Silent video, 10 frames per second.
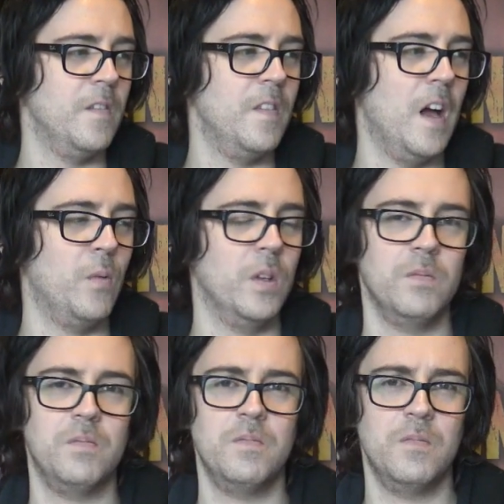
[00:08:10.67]
that
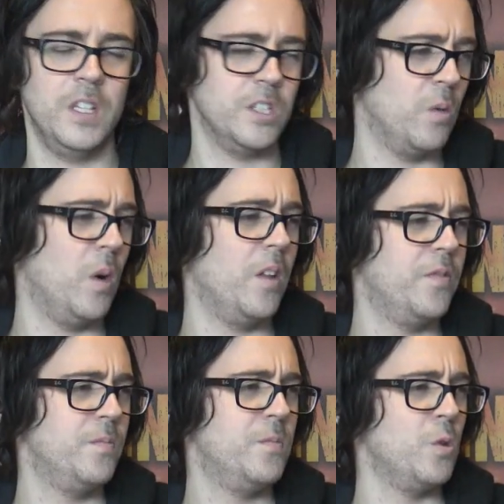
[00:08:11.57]
one later. Well,
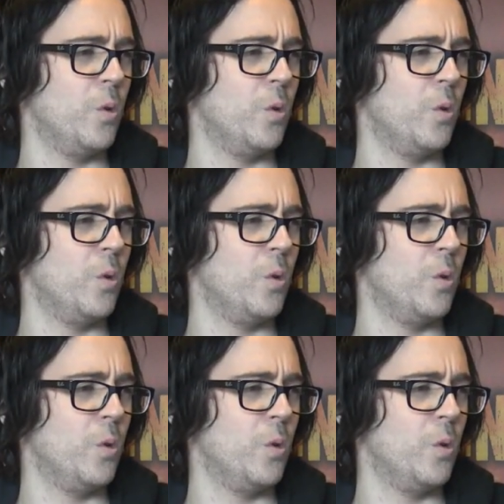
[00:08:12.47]
I